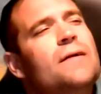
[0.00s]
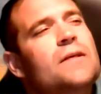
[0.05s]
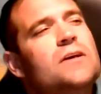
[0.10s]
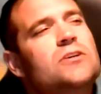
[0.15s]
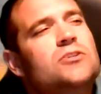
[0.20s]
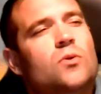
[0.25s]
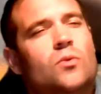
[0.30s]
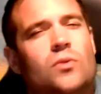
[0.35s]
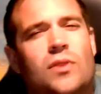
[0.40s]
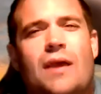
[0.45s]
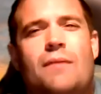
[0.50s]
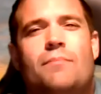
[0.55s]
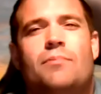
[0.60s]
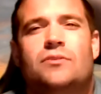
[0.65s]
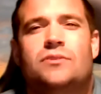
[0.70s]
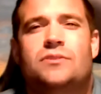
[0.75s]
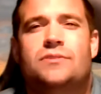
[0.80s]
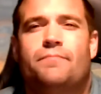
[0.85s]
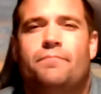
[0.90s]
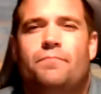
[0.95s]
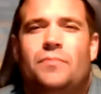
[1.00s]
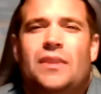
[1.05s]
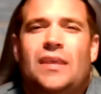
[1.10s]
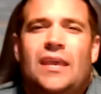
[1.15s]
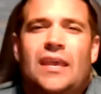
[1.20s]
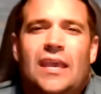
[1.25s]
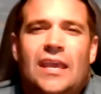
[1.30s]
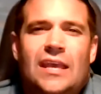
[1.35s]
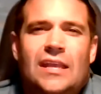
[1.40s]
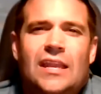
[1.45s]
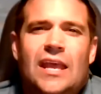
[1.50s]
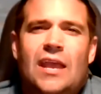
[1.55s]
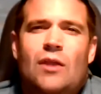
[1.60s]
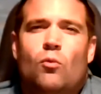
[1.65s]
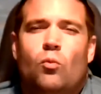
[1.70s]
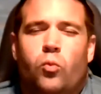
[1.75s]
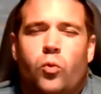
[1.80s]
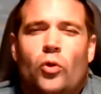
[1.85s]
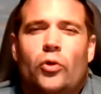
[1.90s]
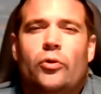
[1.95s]
So labels. In a
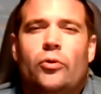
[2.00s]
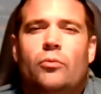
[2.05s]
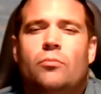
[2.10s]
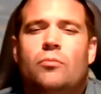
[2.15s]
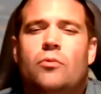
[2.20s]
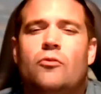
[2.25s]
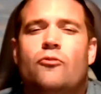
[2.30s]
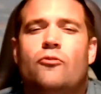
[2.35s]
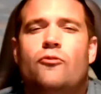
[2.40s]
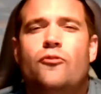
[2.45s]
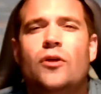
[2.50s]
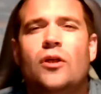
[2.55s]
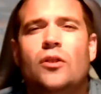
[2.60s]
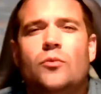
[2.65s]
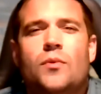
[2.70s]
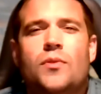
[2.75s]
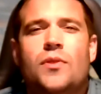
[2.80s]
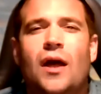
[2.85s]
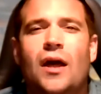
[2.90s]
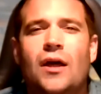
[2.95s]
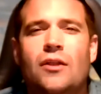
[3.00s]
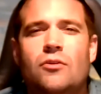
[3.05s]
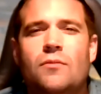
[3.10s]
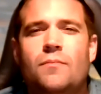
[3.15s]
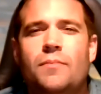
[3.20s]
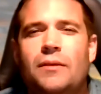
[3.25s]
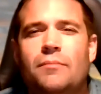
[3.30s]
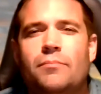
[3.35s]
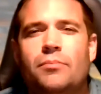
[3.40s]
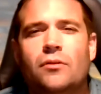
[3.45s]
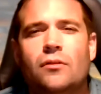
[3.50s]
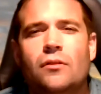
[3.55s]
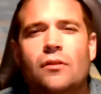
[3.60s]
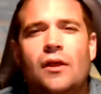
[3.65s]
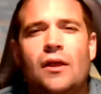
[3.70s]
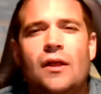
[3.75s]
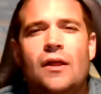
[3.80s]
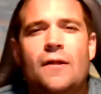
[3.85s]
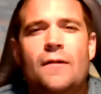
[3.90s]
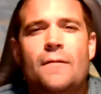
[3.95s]
room filled with 100 people,
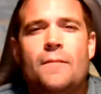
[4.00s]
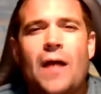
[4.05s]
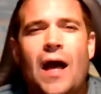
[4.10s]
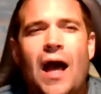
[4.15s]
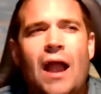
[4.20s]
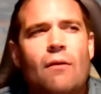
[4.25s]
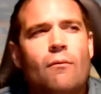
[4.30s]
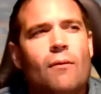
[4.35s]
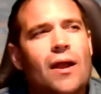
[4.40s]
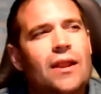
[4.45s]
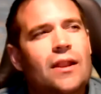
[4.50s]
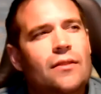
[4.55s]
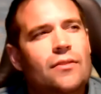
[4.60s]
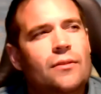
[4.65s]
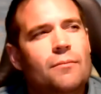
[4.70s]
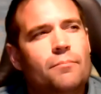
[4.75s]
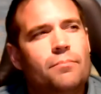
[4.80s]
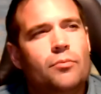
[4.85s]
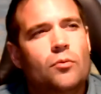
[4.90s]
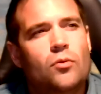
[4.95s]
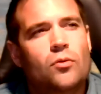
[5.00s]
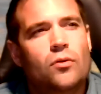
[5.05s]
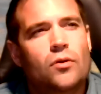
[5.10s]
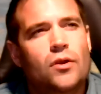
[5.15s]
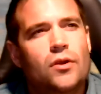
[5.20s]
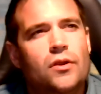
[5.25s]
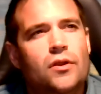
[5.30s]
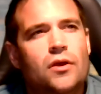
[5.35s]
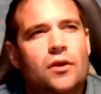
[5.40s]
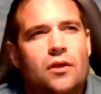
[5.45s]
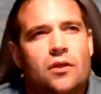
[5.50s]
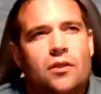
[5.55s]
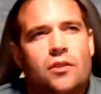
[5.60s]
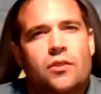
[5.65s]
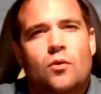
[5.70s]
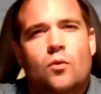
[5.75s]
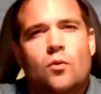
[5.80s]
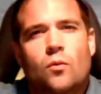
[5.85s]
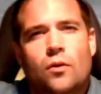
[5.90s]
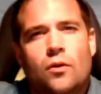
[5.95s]
I write on the board
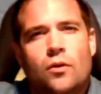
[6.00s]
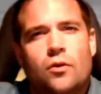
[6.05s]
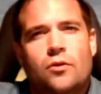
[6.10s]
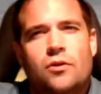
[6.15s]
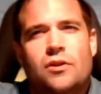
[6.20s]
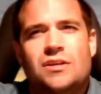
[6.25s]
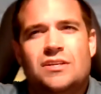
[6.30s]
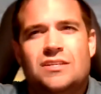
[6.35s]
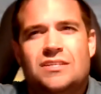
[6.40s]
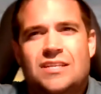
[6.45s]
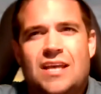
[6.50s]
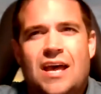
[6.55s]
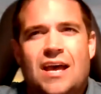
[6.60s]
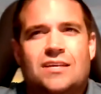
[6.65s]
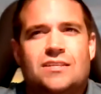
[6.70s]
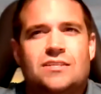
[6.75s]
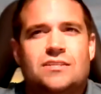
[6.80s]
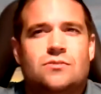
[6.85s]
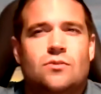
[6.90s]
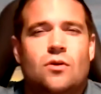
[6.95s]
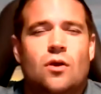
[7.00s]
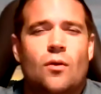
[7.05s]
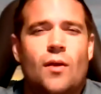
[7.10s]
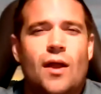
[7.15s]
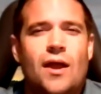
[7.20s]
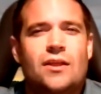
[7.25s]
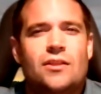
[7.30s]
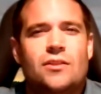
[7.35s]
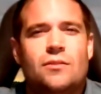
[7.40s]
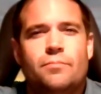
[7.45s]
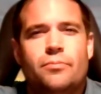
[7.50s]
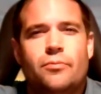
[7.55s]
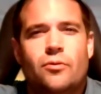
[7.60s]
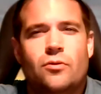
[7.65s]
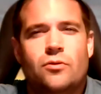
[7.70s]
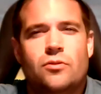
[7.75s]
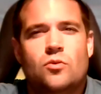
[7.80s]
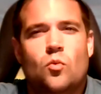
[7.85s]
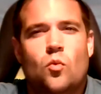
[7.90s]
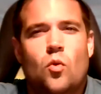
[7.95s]
the word sex, or I write on the
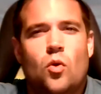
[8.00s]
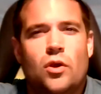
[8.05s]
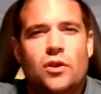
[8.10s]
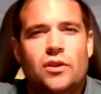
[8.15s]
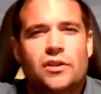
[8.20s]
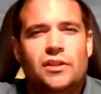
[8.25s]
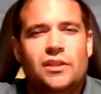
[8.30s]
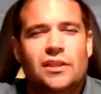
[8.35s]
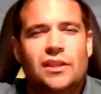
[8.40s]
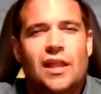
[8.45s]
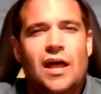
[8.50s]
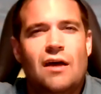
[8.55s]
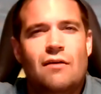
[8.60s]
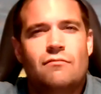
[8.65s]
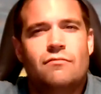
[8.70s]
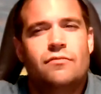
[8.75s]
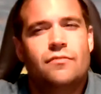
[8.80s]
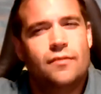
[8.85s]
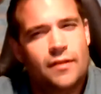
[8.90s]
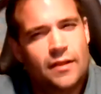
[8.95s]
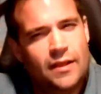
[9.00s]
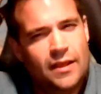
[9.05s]
board the word love.